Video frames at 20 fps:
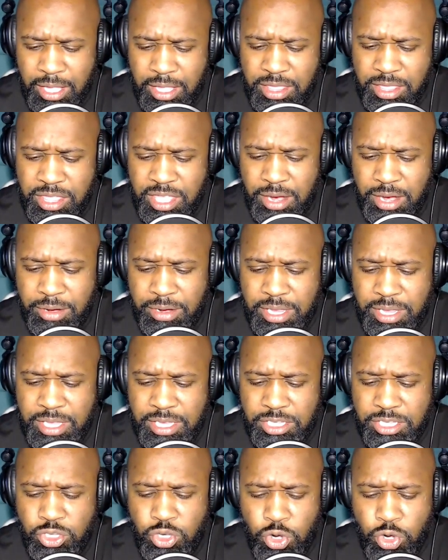There
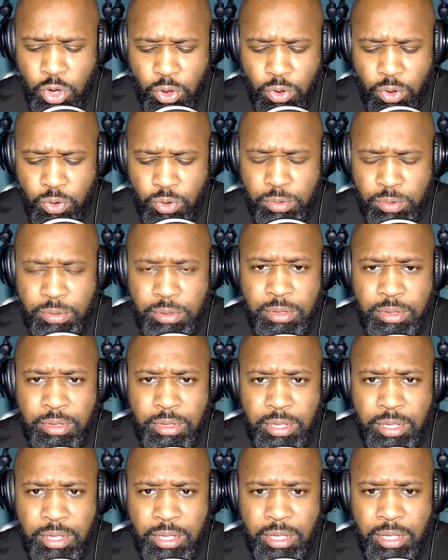is no
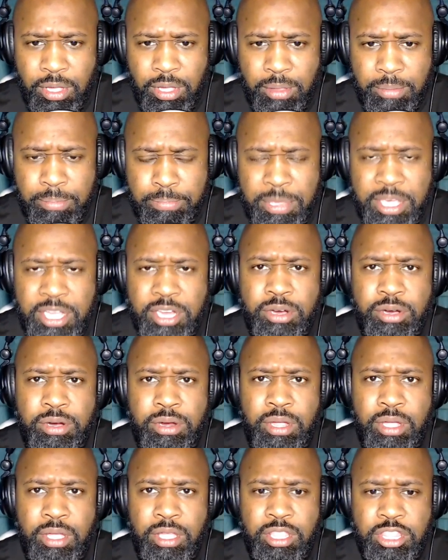bigger
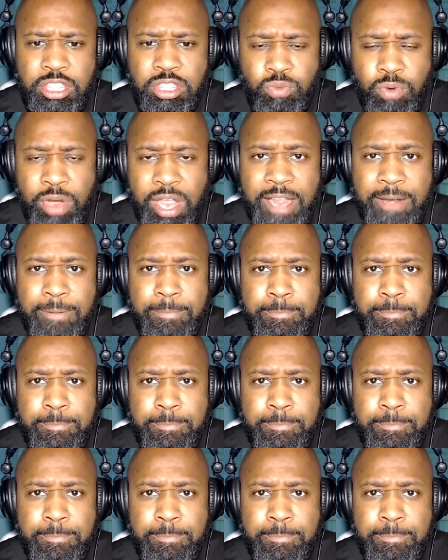threat